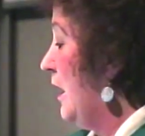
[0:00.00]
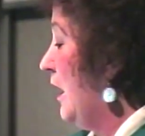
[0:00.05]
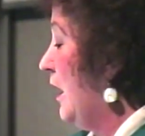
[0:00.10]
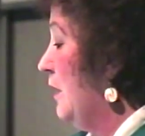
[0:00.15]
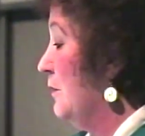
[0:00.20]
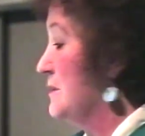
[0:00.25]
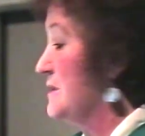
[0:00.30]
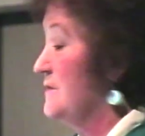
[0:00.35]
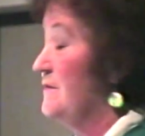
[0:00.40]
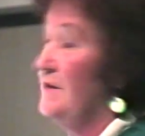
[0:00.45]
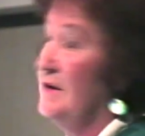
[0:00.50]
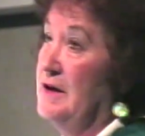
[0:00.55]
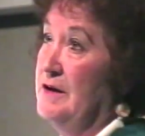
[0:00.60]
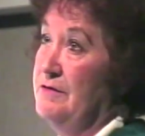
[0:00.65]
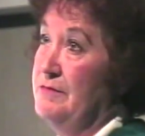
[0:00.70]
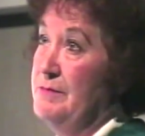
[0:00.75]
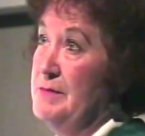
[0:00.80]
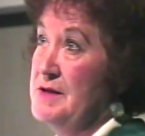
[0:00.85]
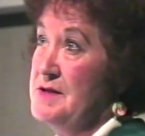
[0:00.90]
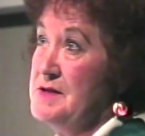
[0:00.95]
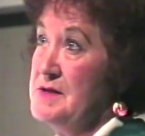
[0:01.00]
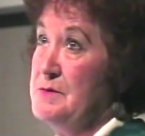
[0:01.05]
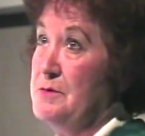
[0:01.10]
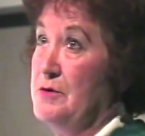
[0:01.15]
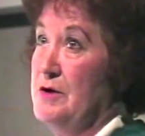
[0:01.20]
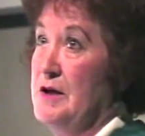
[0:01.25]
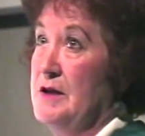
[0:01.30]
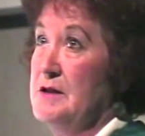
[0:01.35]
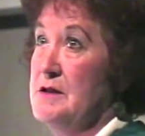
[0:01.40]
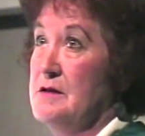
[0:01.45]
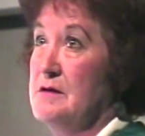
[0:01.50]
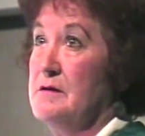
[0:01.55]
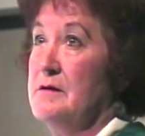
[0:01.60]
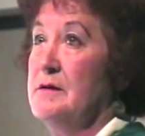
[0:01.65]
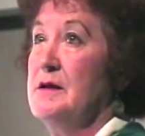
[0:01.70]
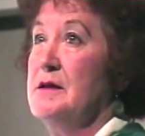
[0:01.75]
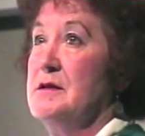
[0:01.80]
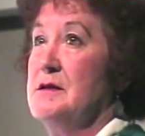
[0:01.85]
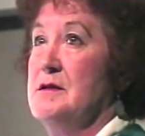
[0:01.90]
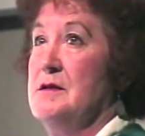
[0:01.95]
I was 5 months pregnant at
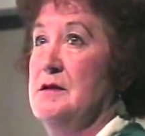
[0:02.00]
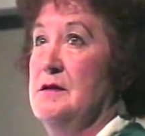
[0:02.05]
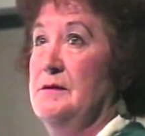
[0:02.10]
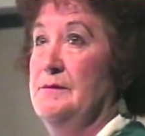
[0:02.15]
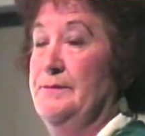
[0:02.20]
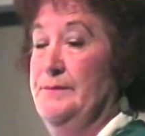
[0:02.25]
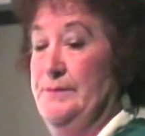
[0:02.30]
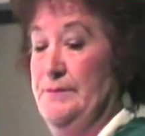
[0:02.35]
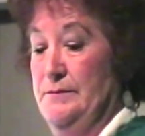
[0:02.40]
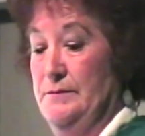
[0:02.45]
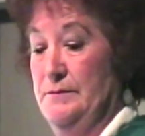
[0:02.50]
that time,